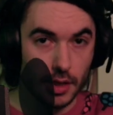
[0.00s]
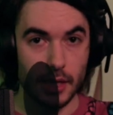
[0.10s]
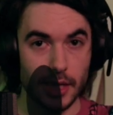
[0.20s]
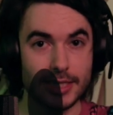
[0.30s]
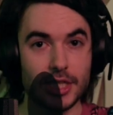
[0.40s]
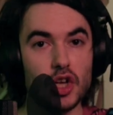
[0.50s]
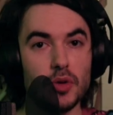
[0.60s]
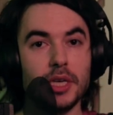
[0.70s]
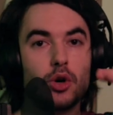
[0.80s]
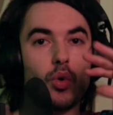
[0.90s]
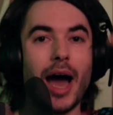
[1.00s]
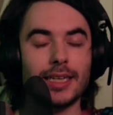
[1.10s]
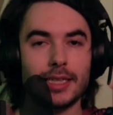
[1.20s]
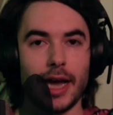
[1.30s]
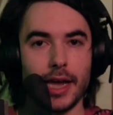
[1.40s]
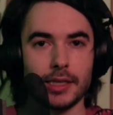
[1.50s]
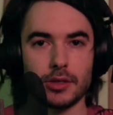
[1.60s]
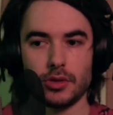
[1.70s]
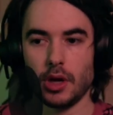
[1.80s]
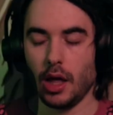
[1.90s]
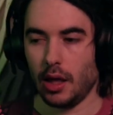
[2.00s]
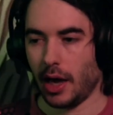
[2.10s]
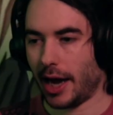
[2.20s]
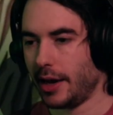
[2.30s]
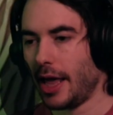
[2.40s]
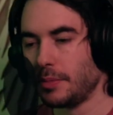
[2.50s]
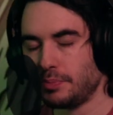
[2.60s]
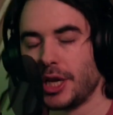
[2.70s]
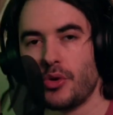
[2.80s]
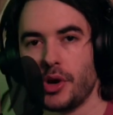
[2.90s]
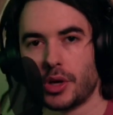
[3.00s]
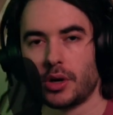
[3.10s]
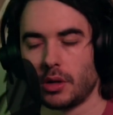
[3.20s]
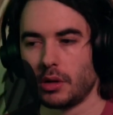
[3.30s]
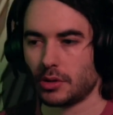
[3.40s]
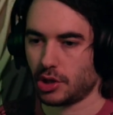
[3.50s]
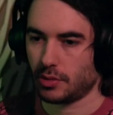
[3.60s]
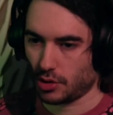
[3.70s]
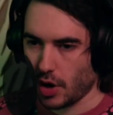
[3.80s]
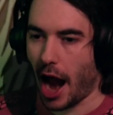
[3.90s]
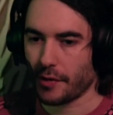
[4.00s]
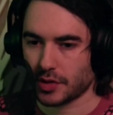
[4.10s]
It's going to be quantized or on an empirical graph